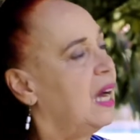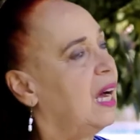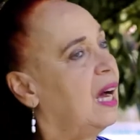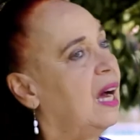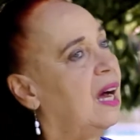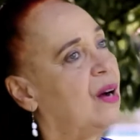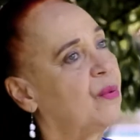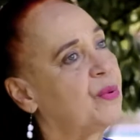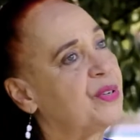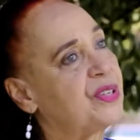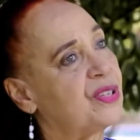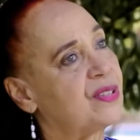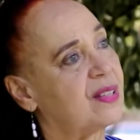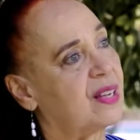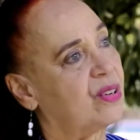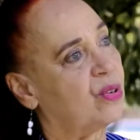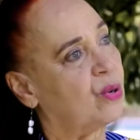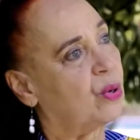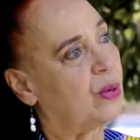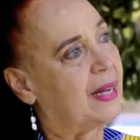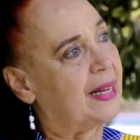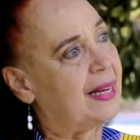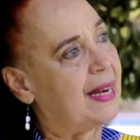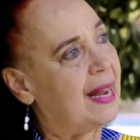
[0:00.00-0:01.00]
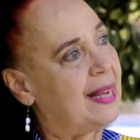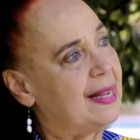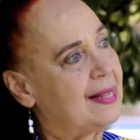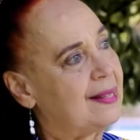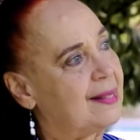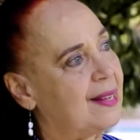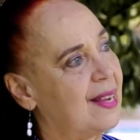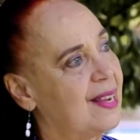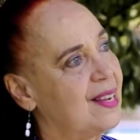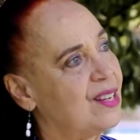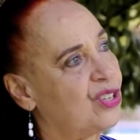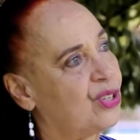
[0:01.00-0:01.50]
which is an
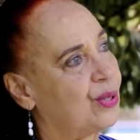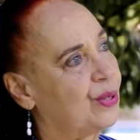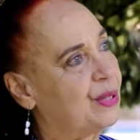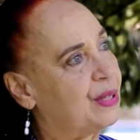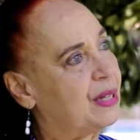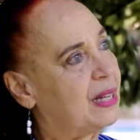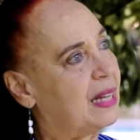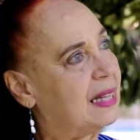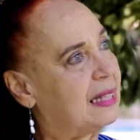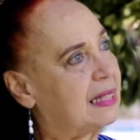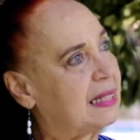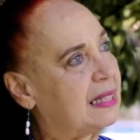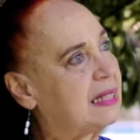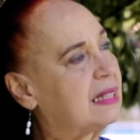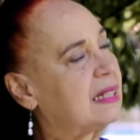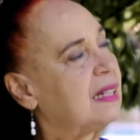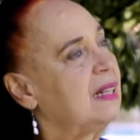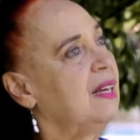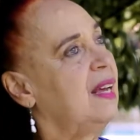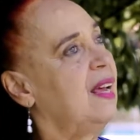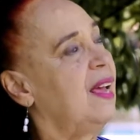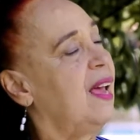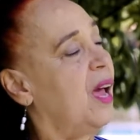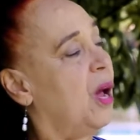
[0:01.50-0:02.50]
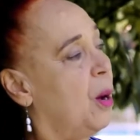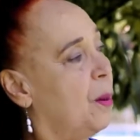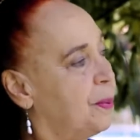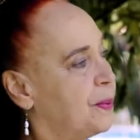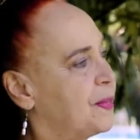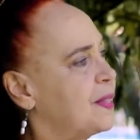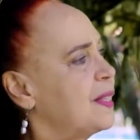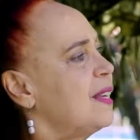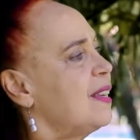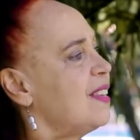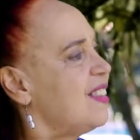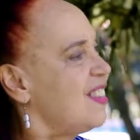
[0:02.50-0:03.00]
organization that
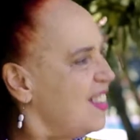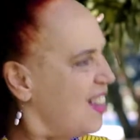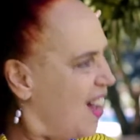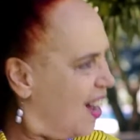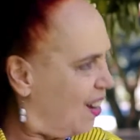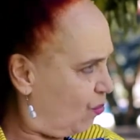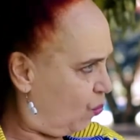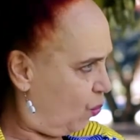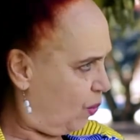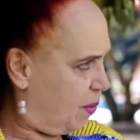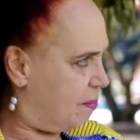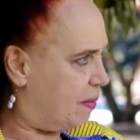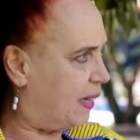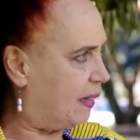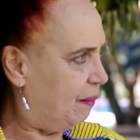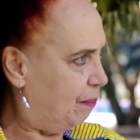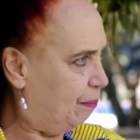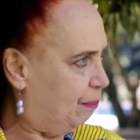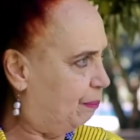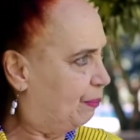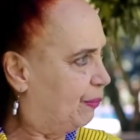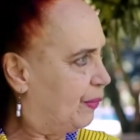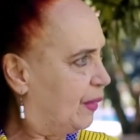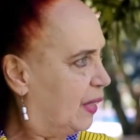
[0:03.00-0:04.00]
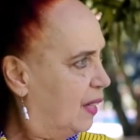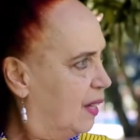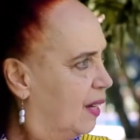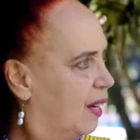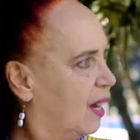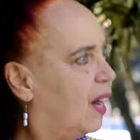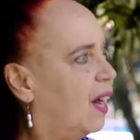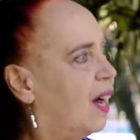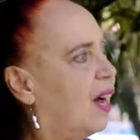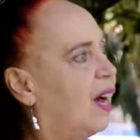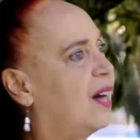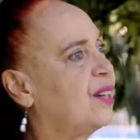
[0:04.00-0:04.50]
helps young women
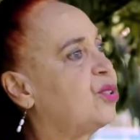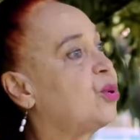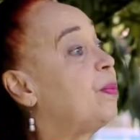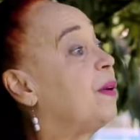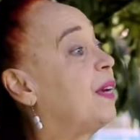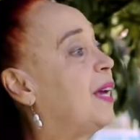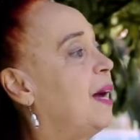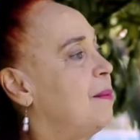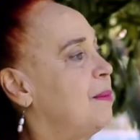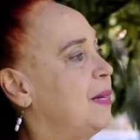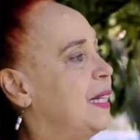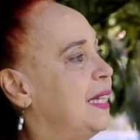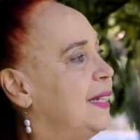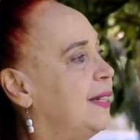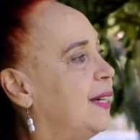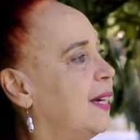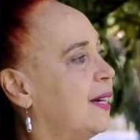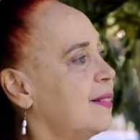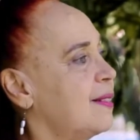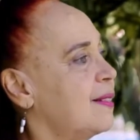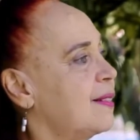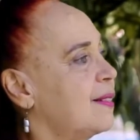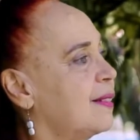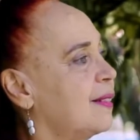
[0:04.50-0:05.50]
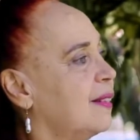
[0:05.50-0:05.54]
to become leaders,